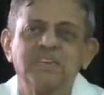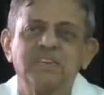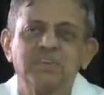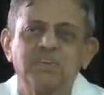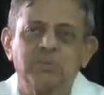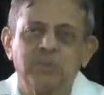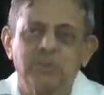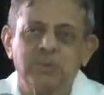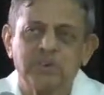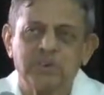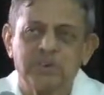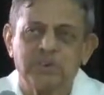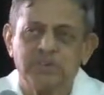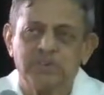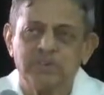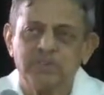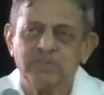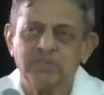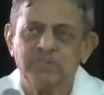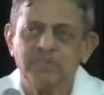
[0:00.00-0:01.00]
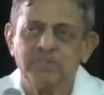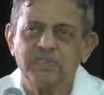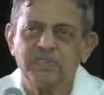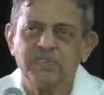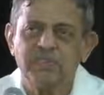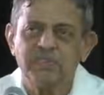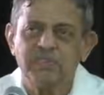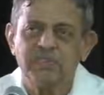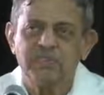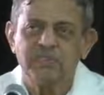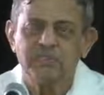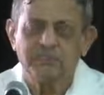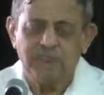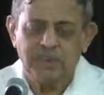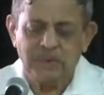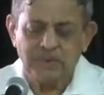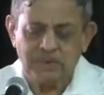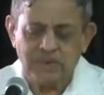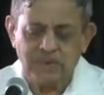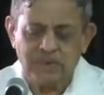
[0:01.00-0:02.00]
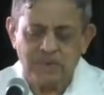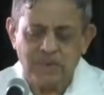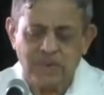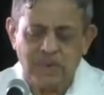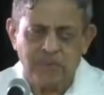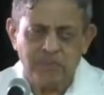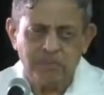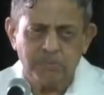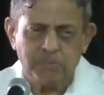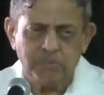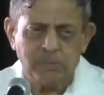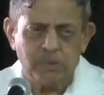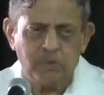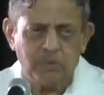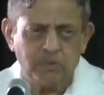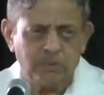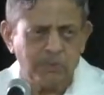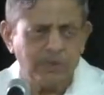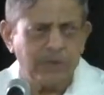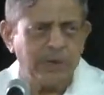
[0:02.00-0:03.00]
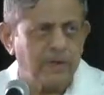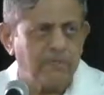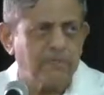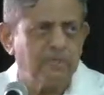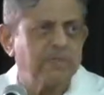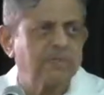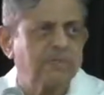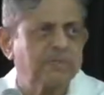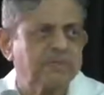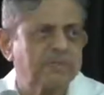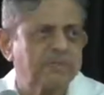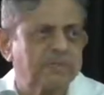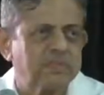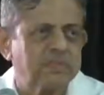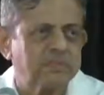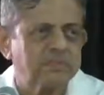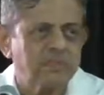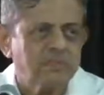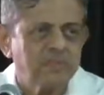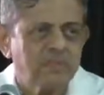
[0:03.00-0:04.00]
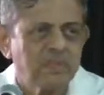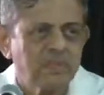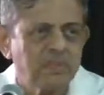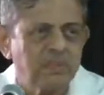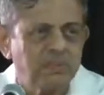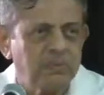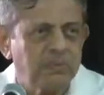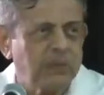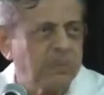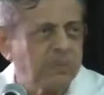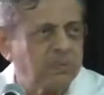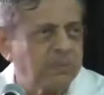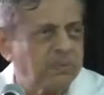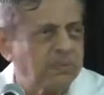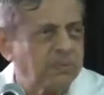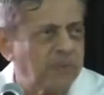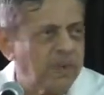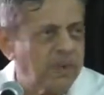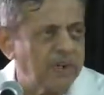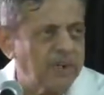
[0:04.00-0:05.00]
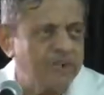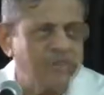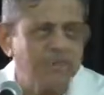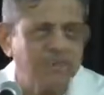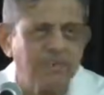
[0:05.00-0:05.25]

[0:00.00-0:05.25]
The moksha means absolute freedom. Freedom from what?